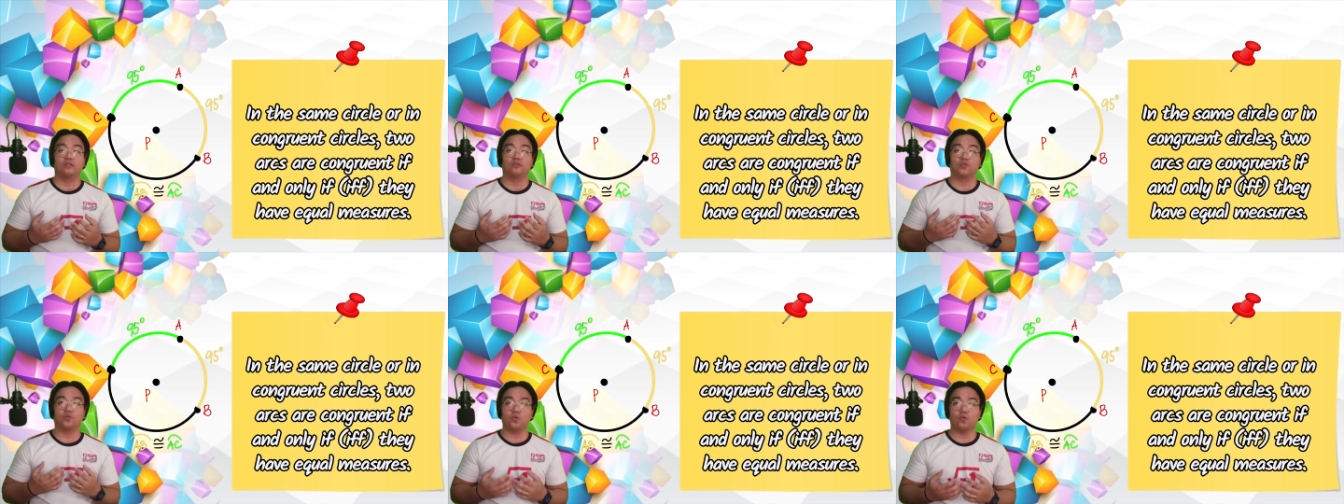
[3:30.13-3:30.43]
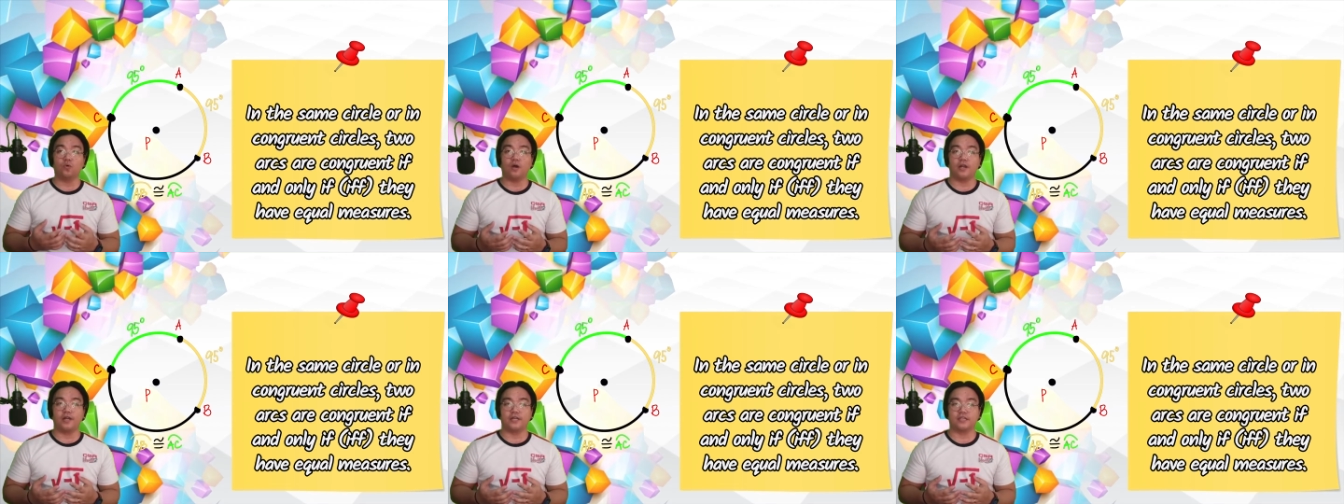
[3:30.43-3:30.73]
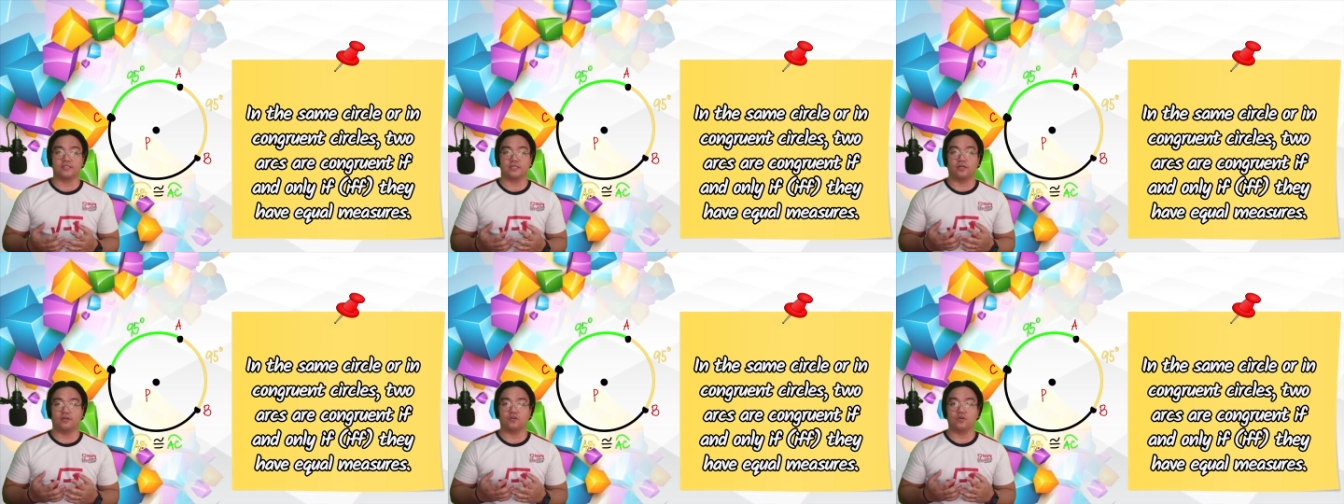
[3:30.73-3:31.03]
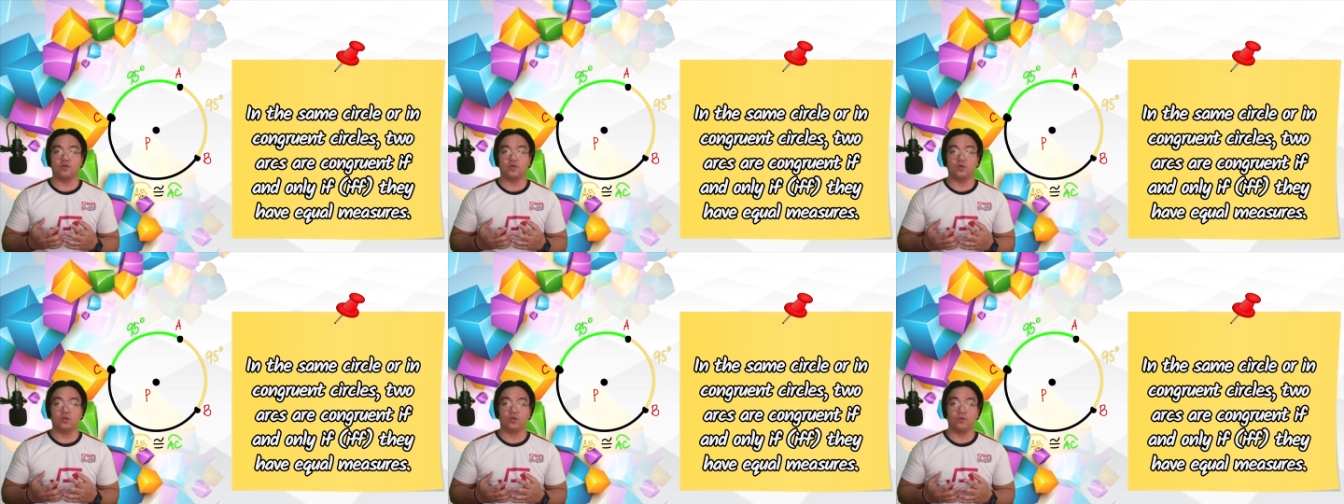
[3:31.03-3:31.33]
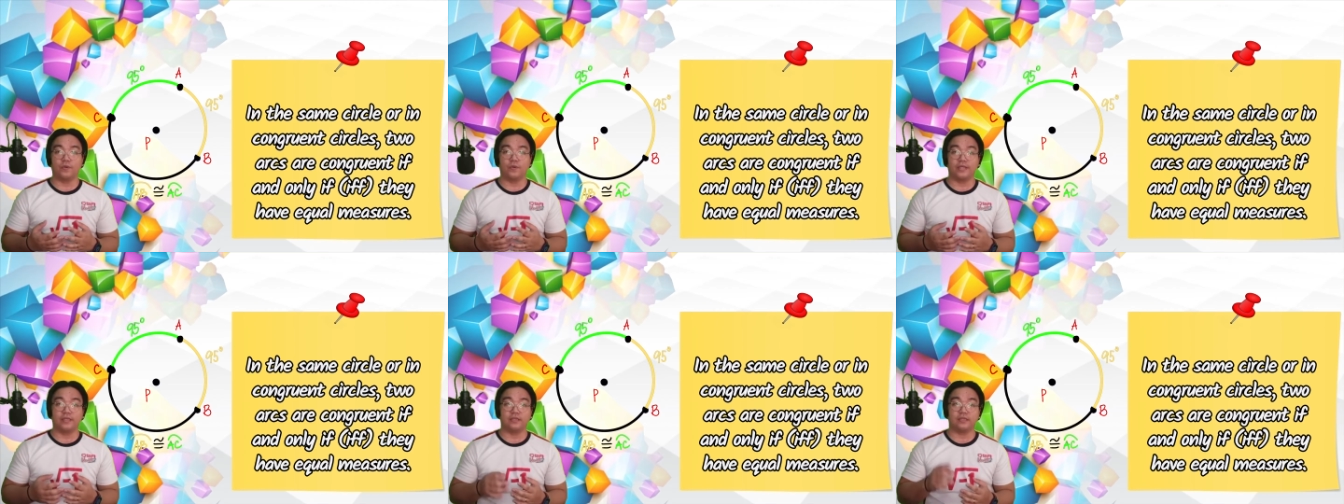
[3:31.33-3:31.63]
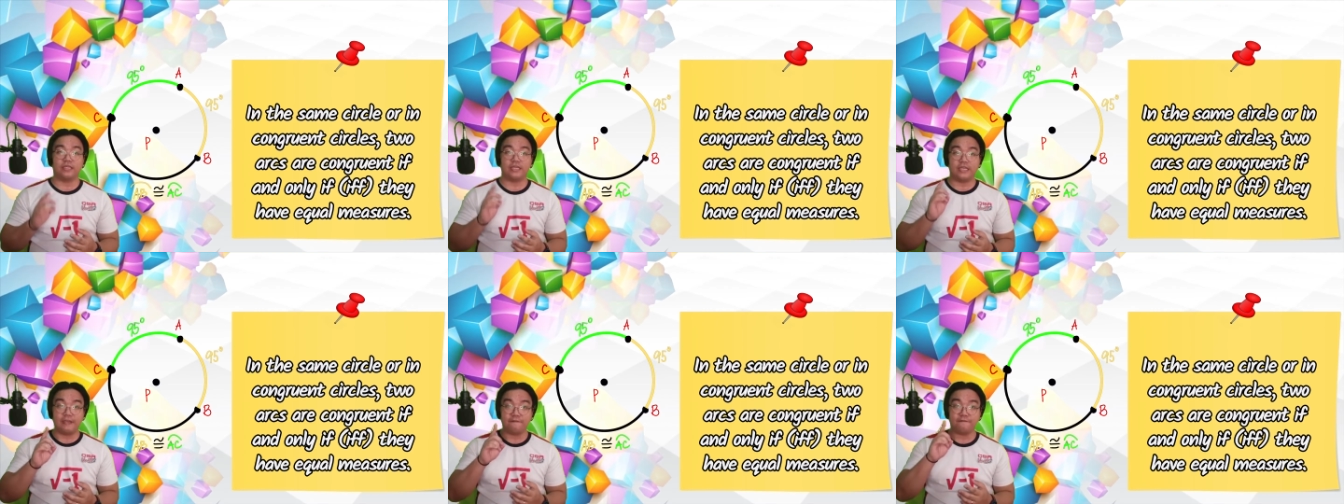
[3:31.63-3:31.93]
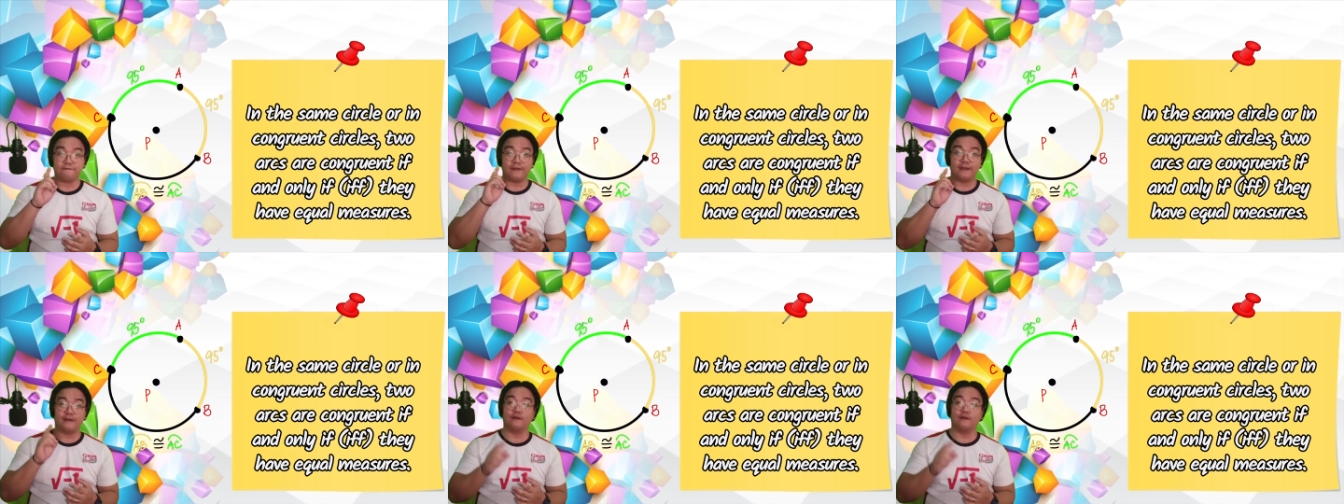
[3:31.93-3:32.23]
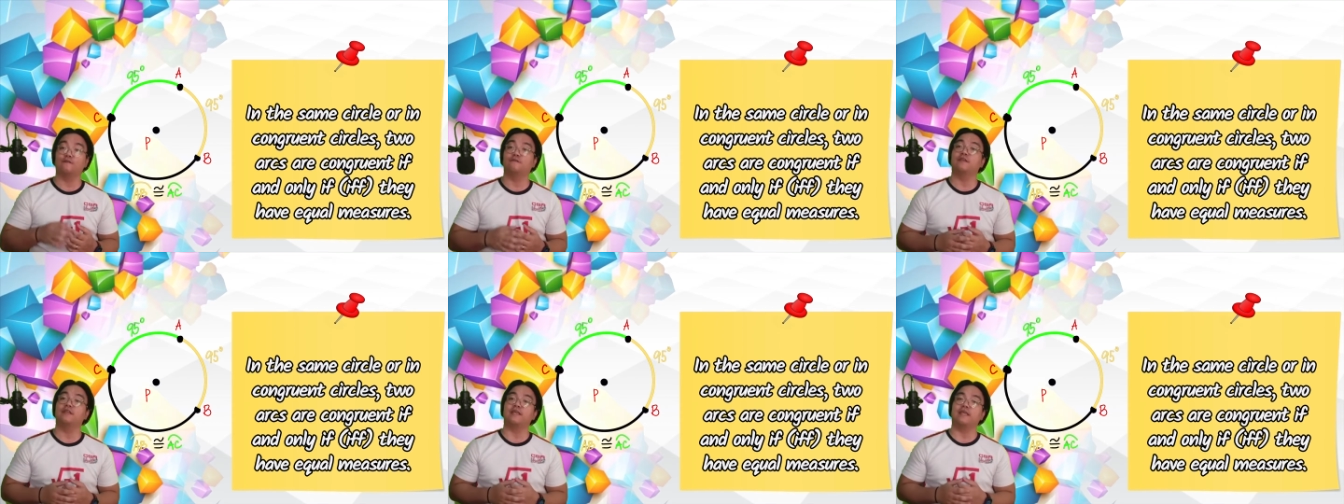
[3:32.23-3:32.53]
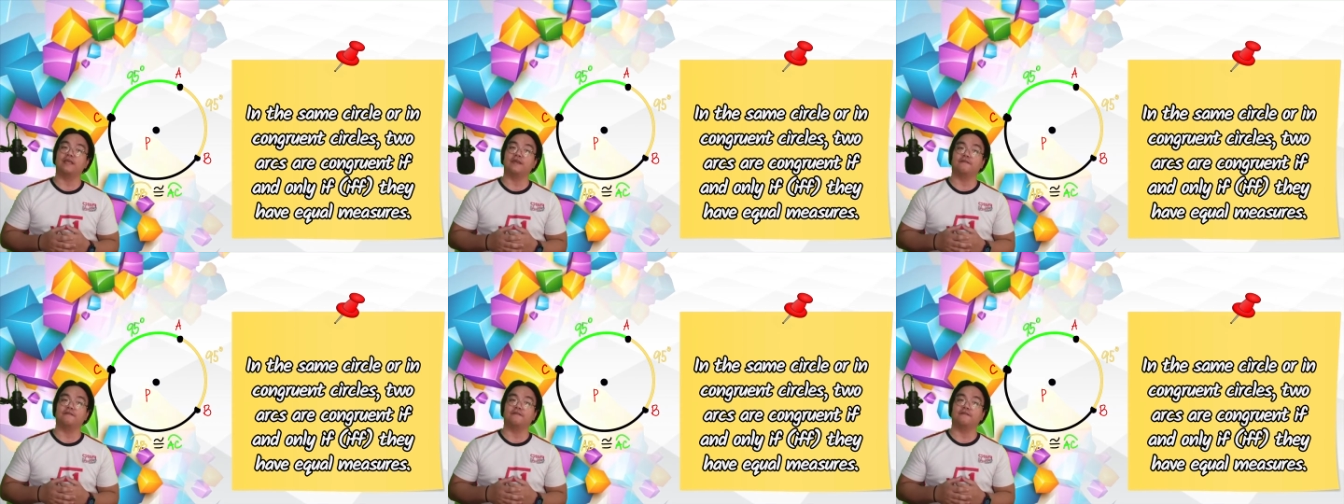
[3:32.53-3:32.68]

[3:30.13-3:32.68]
two arcs are congruent if and only if